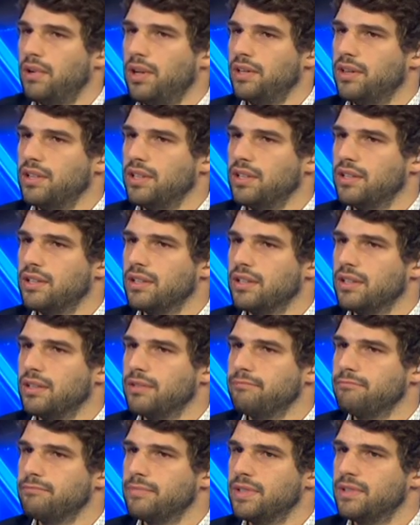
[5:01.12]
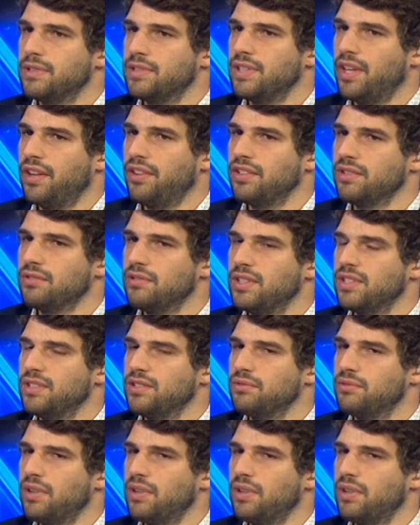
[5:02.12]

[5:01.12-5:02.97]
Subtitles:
I think there's nothing really to